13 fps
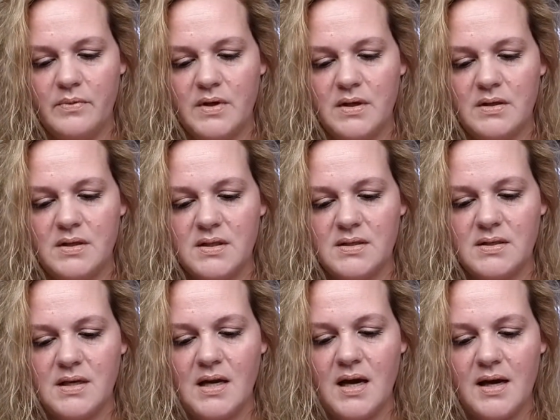it
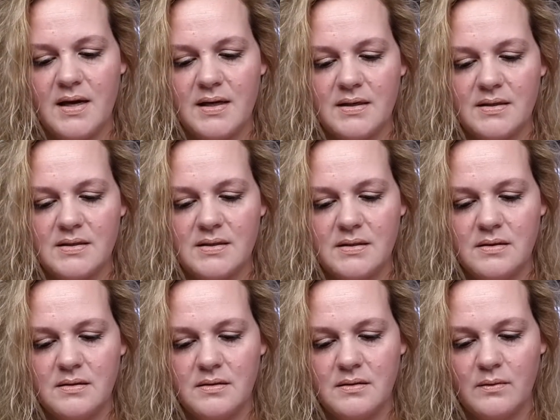is
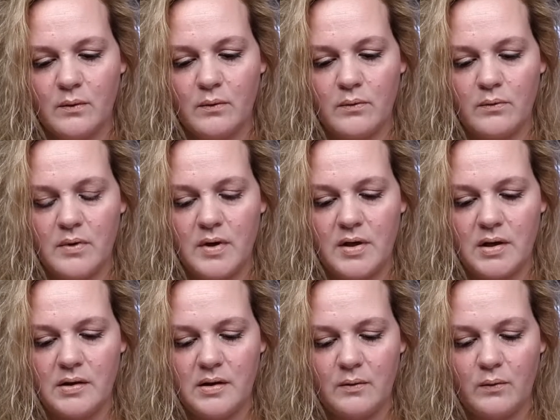not
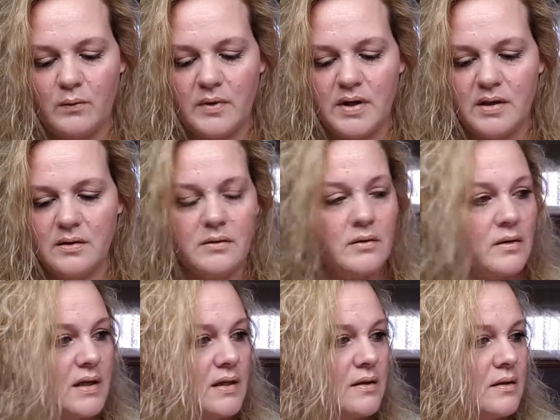anything real
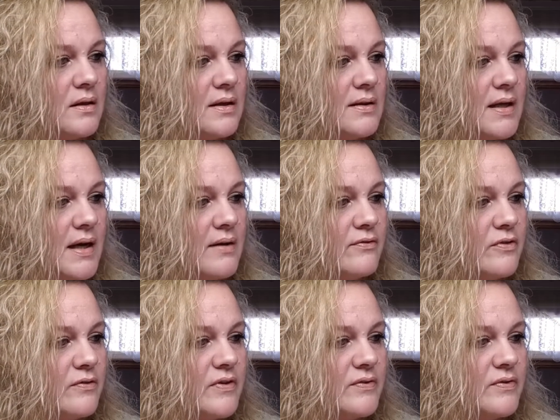or anything like that
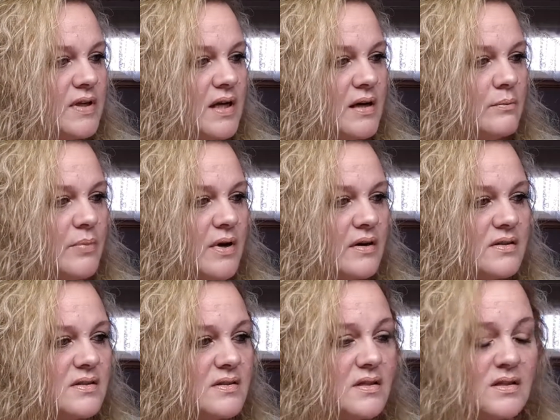for 58
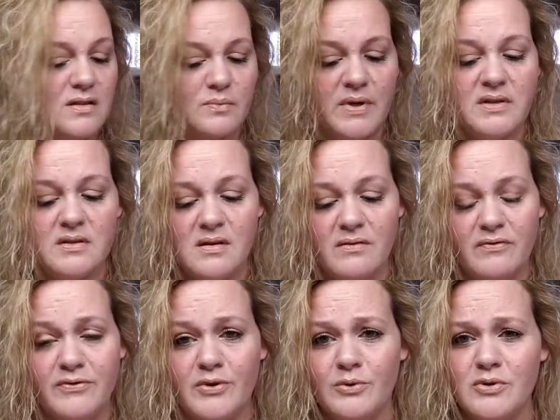bucks. It's
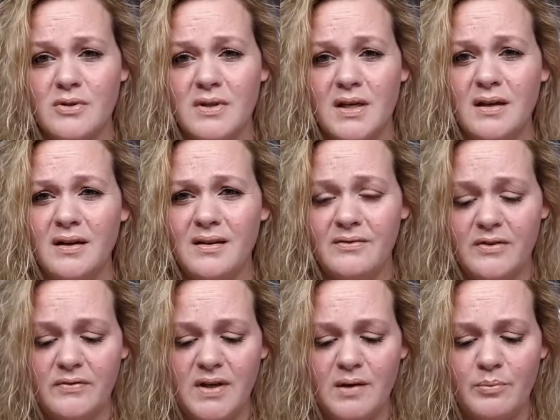expensive, don't you think?
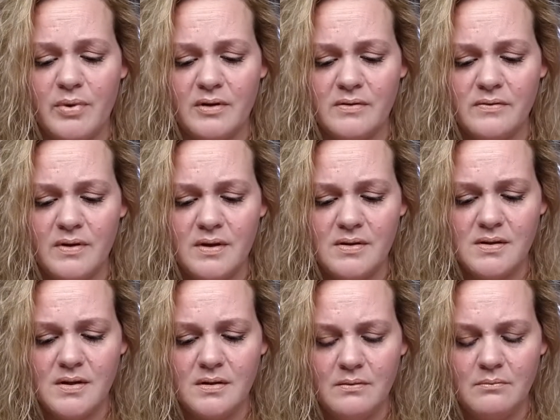58 bucks for this
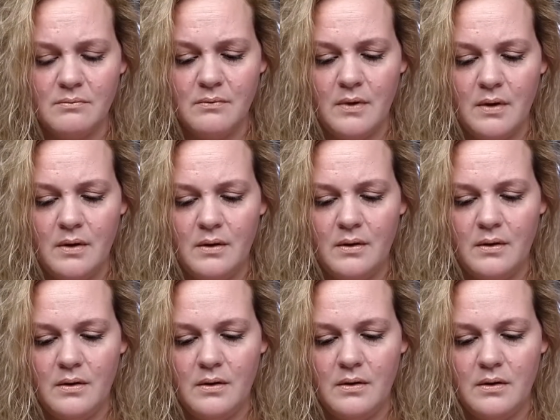thing?
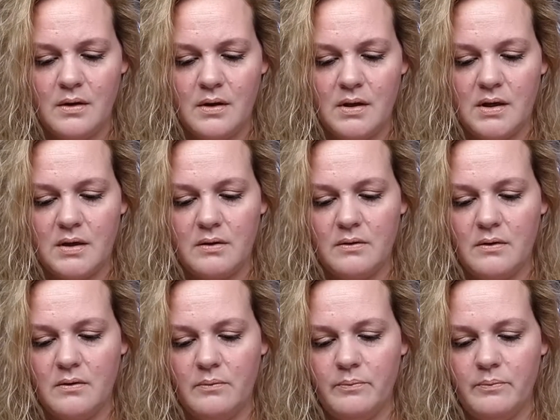I don't know.